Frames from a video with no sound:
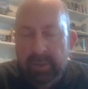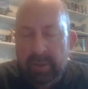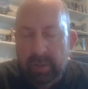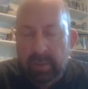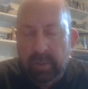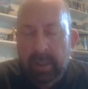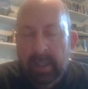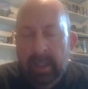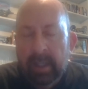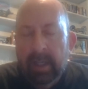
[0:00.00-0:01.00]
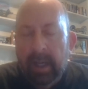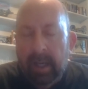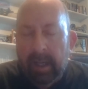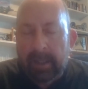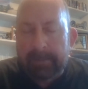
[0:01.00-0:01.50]
to
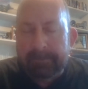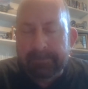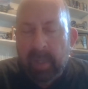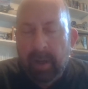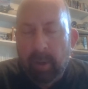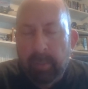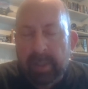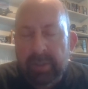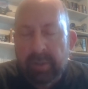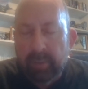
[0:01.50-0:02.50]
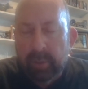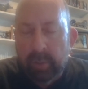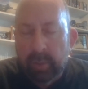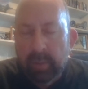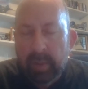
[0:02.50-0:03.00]
help us
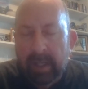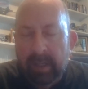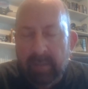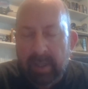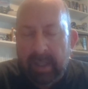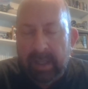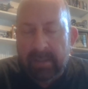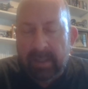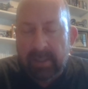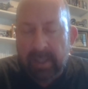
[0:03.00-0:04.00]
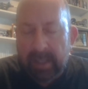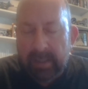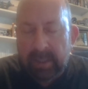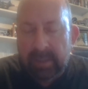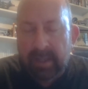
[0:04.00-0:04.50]
through and realize that
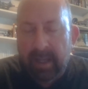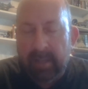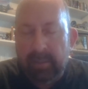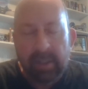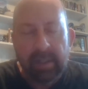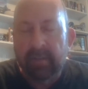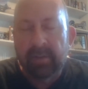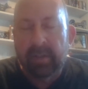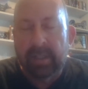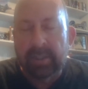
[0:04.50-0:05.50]
challenging times are never as